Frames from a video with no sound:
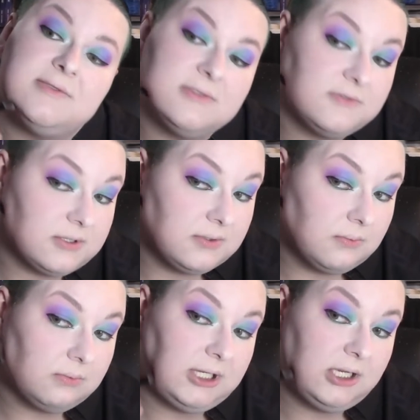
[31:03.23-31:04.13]
have a very
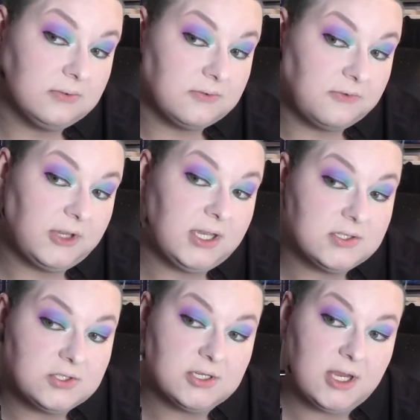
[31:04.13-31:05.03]
round
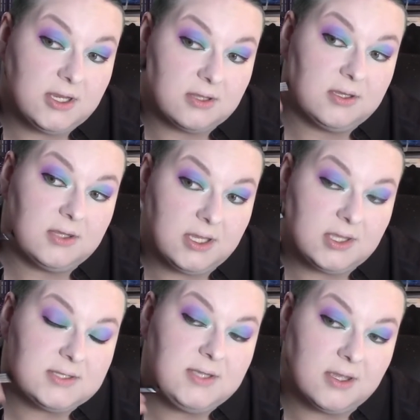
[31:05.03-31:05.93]
face genetically, like,
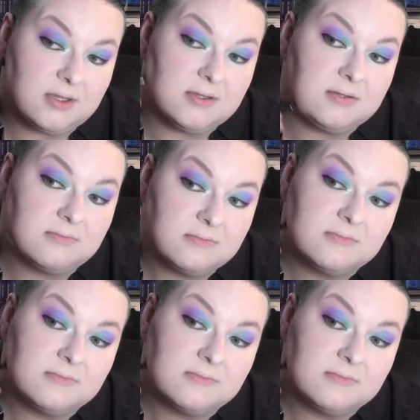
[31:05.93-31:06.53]
that's not gonna